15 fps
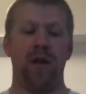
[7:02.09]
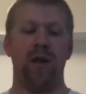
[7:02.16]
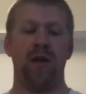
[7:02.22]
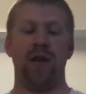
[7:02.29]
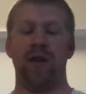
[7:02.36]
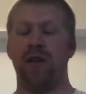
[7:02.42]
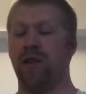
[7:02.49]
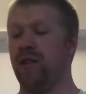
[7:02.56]

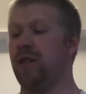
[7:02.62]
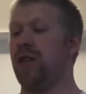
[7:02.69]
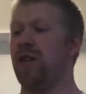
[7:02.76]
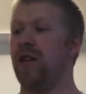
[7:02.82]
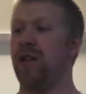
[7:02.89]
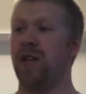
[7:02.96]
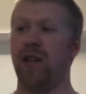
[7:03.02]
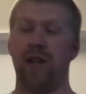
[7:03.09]

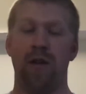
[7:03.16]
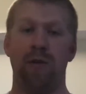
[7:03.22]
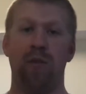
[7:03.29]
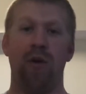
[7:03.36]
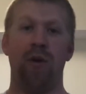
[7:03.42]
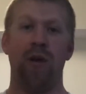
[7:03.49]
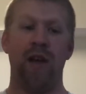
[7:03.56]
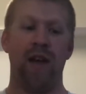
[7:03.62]
is take your
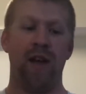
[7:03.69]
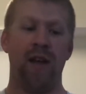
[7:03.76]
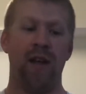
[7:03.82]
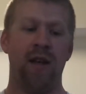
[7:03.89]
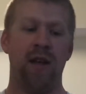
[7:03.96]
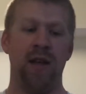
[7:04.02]
bolt head,